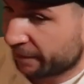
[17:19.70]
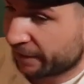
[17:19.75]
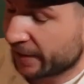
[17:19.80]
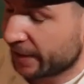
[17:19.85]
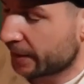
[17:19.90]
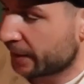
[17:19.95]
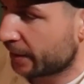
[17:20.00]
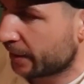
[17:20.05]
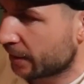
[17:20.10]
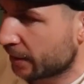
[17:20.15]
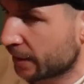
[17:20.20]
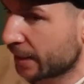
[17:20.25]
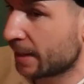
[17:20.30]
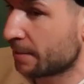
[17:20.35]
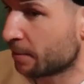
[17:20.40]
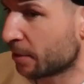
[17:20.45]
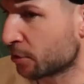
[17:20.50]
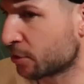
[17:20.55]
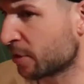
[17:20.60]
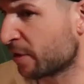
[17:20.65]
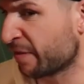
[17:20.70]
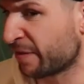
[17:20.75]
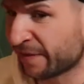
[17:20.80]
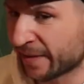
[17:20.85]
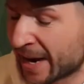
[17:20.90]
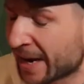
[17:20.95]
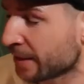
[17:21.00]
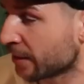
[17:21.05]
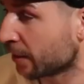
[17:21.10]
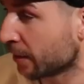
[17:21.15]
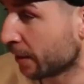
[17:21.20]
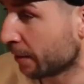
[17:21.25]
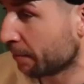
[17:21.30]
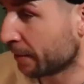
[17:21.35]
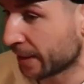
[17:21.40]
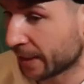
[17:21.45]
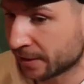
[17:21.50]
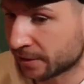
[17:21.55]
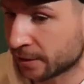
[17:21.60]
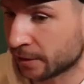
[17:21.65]
v Lemos in a final
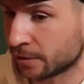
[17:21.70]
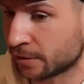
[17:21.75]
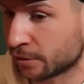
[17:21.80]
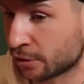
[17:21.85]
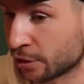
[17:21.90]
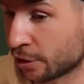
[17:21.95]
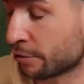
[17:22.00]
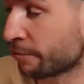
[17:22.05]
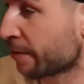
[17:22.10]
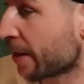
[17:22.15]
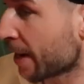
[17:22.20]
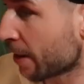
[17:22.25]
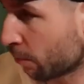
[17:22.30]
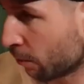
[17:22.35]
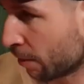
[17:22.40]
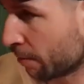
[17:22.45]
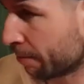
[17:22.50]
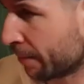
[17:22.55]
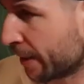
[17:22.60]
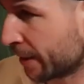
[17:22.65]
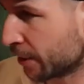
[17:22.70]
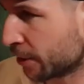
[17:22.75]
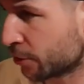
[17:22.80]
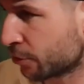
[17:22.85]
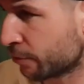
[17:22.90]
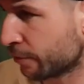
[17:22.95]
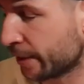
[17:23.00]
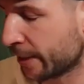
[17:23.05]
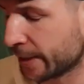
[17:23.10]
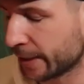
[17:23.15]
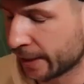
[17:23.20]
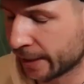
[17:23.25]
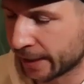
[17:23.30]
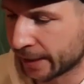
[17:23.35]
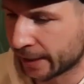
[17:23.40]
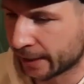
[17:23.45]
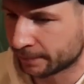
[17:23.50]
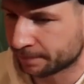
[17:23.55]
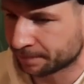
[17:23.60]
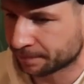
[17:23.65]
eliminator to create one mandatory.
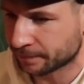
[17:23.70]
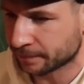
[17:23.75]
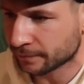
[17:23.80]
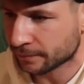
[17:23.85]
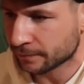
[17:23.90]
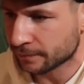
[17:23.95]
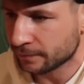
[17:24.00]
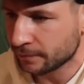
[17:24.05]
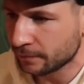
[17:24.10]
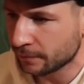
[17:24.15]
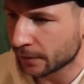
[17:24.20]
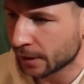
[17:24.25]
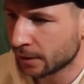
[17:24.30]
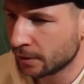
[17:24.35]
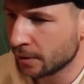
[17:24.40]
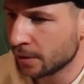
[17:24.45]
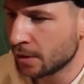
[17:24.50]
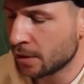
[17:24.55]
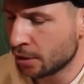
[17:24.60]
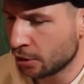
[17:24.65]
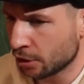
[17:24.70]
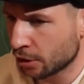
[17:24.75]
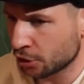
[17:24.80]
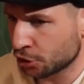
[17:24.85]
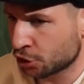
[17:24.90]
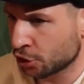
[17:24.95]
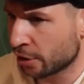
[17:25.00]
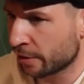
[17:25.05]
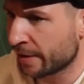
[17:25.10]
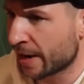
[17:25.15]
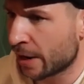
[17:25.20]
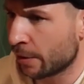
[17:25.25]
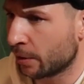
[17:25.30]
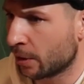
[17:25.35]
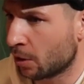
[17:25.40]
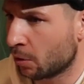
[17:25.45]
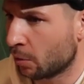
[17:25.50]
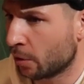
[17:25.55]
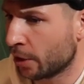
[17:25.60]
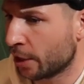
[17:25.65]
Um, Not sure how
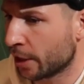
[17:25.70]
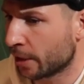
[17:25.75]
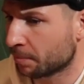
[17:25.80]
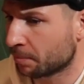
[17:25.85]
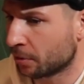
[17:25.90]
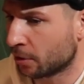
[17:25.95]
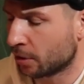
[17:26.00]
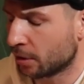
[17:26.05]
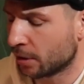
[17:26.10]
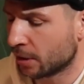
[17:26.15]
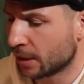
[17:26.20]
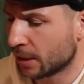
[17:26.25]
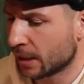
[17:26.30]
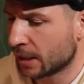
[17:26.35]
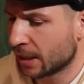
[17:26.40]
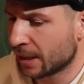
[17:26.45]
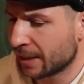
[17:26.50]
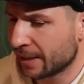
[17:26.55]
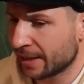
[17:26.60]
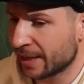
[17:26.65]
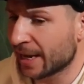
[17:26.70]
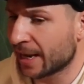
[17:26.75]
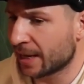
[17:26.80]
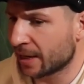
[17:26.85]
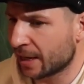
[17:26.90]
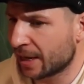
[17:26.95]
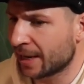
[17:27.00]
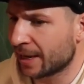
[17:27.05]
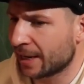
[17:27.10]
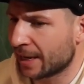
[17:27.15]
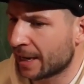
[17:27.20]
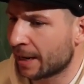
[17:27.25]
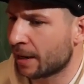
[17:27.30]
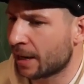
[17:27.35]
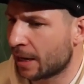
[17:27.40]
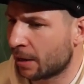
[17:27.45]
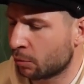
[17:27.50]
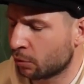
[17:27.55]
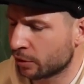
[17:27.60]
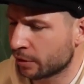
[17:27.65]
it'll work, but yeah,
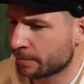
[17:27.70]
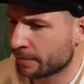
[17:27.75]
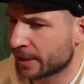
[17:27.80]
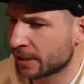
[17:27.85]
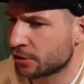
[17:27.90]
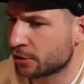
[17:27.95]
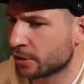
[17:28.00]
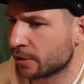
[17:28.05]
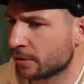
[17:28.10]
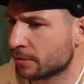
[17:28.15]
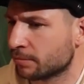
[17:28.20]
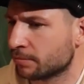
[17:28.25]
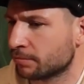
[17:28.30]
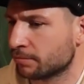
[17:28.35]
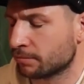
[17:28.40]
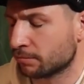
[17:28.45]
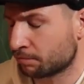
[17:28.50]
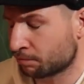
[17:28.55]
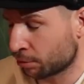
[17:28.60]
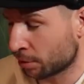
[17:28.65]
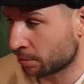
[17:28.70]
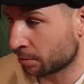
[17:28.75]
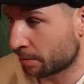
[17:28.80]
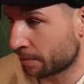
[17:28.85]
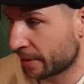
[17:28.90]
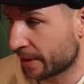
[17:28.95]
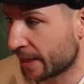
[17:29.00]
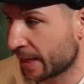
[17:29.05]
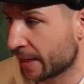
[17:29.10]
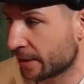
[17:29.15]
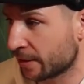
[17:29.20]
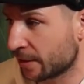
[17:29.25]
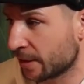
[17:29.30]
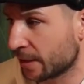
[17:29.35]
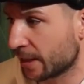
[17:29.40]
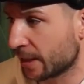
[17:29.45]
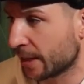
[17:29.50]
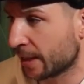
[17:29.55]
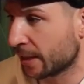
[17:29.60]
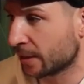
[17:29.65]
I, I, I would imagine probably by the end of the
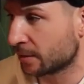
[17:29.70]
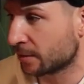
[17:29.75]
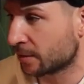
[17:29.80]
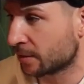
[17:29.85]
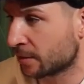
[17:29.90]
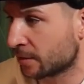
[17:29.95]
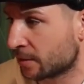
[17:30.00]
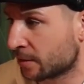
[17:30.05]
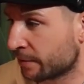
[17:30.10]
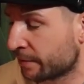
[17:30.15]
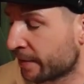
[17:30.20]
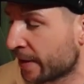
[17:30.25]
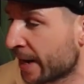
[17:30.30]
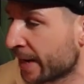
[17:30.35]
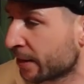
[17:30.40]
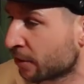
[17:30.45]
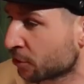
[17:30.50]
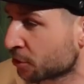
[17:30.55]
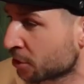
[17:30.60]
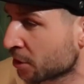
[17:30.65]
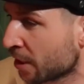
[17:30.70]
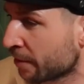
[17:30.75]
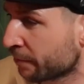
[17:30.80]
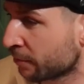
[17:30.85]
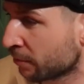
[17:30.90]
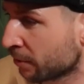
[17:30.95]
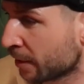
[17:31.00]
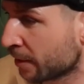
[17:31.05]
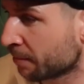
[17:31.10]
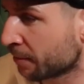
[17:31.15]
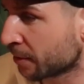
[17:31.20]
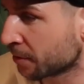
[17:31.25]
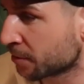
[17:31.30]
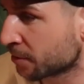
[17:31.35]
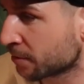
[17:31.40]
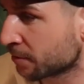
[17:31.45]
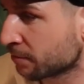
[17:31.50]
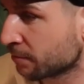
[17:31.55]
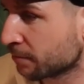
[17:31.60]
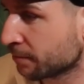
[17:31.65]
year t to fight Gustavo
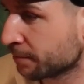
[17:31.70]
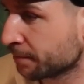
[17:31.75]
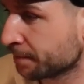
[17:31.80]
Lemos.